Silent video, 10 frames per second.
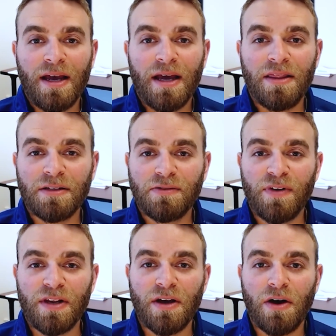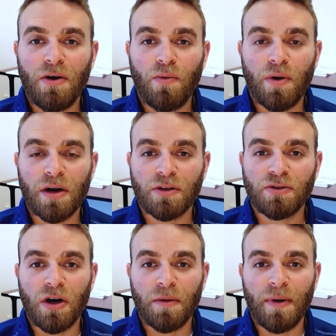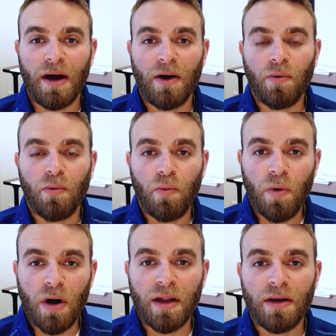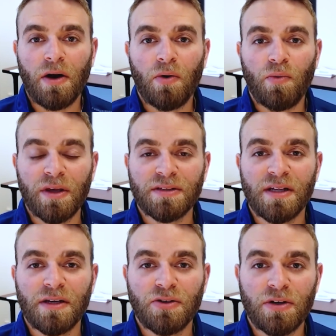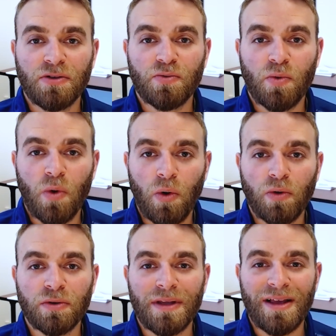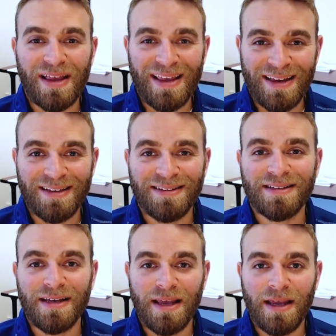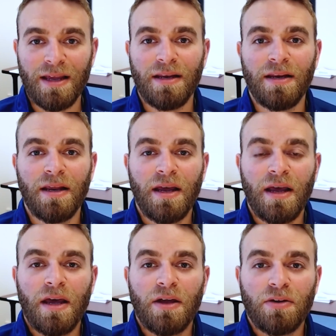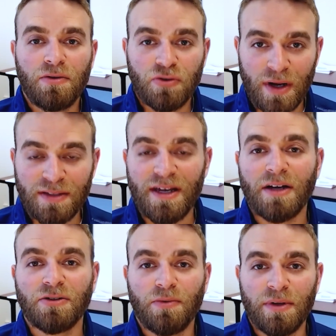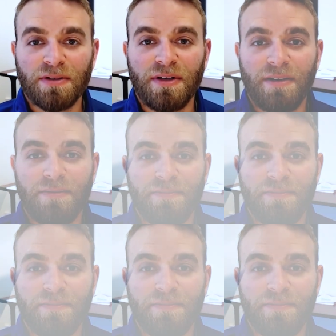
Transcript: In this video, we're going to talk about what a real estate attorney's role is in transactional real estate.